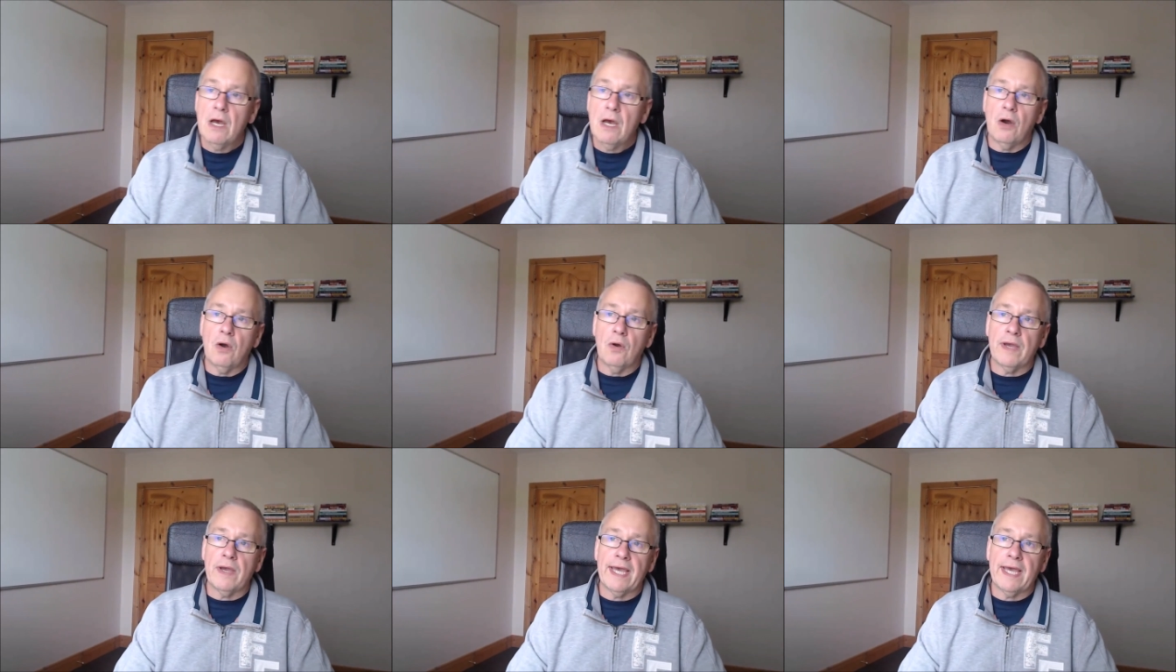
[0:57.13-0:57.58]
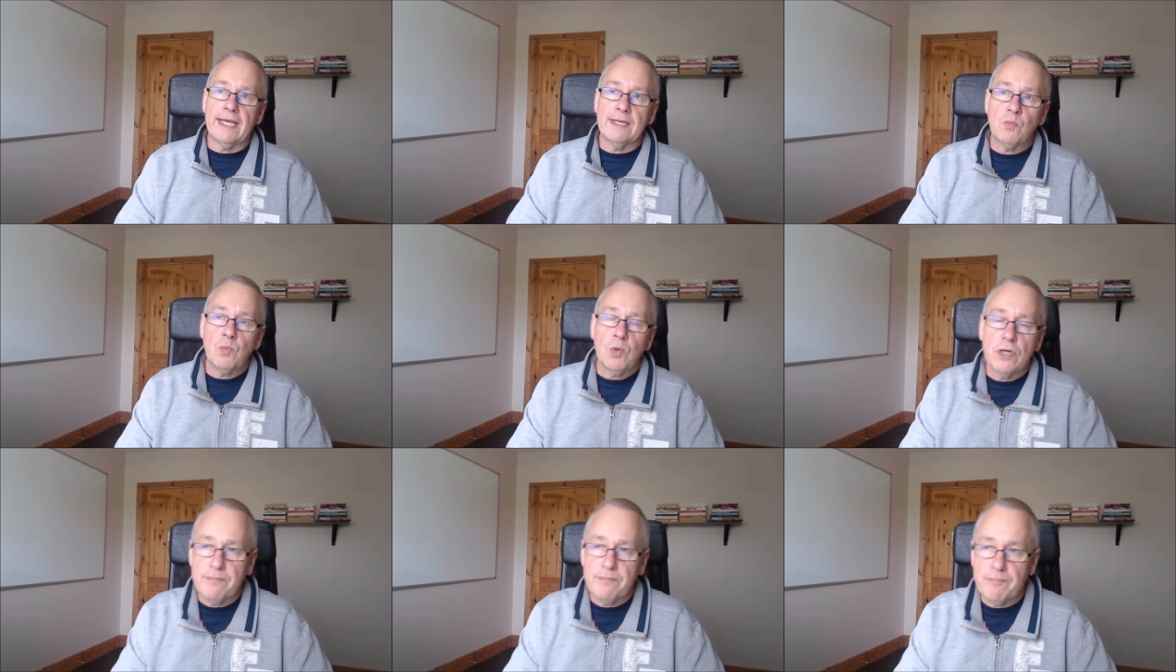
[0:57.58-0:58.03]
Okay,
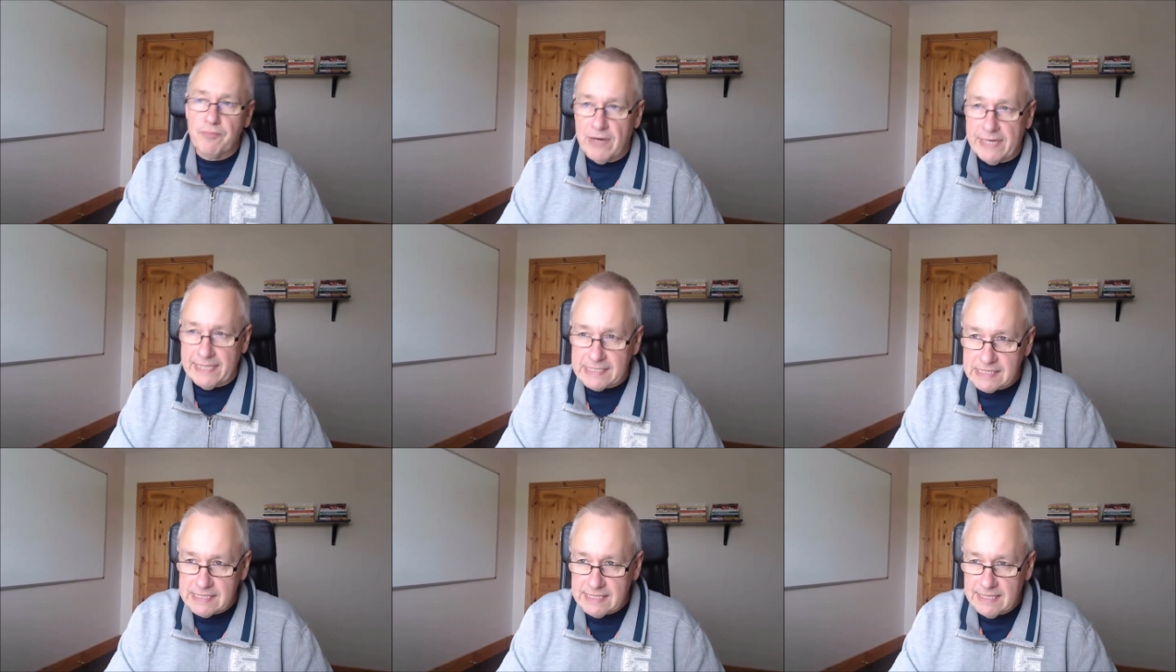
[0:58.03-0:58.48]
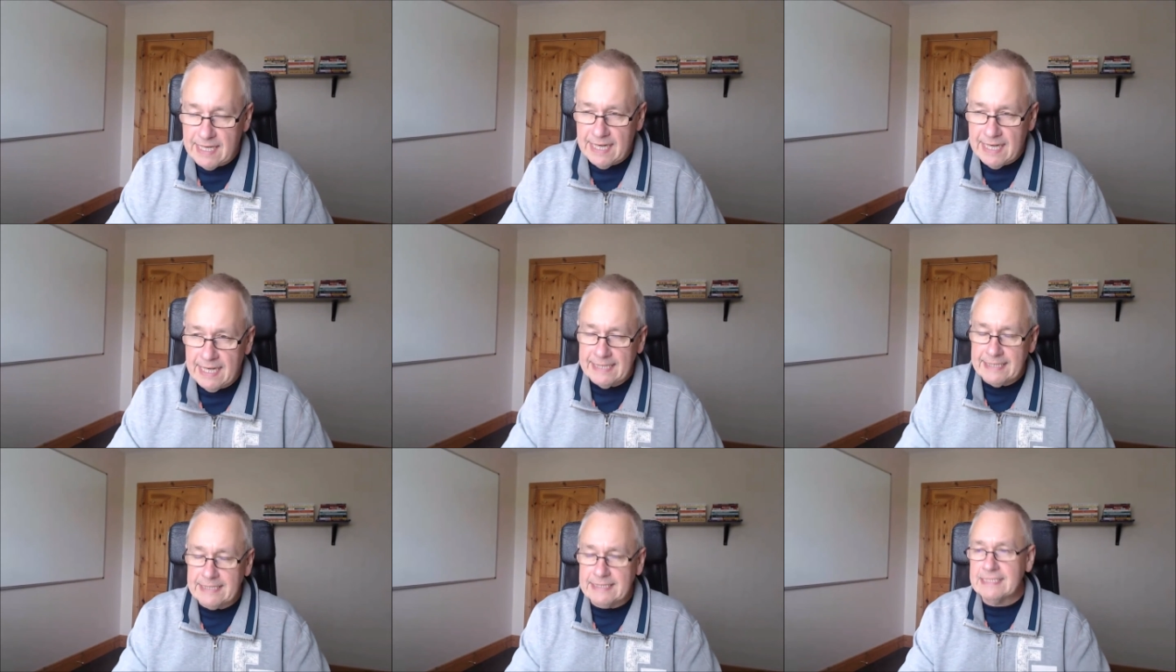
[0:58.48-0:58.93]
WordPress,
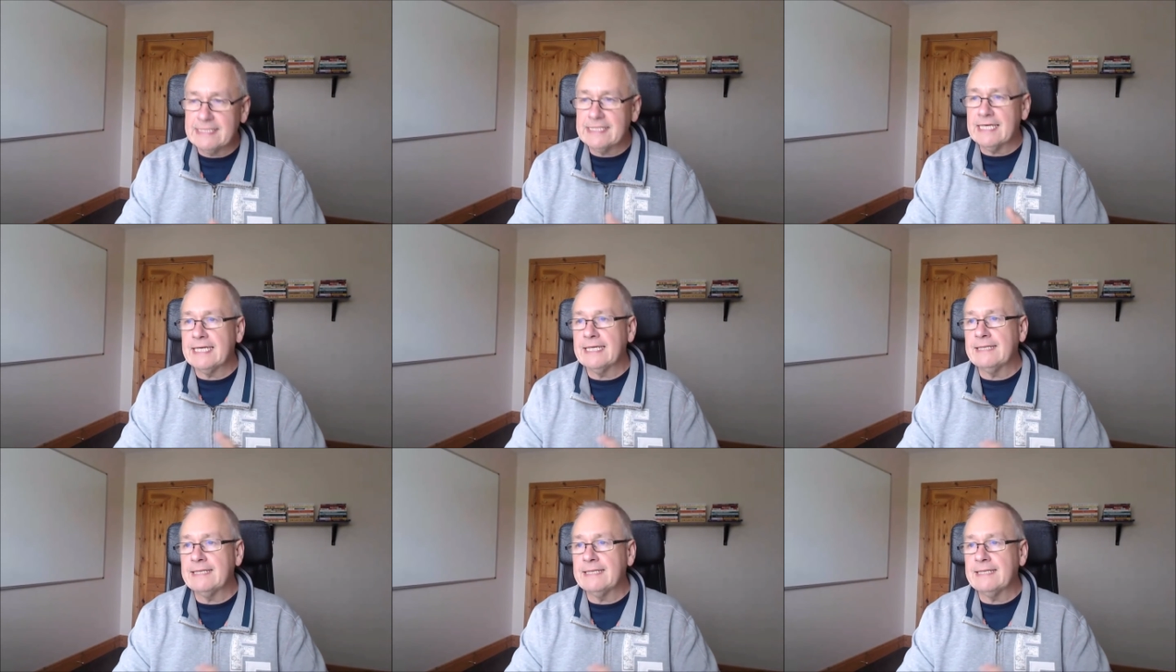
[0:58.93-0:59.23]
and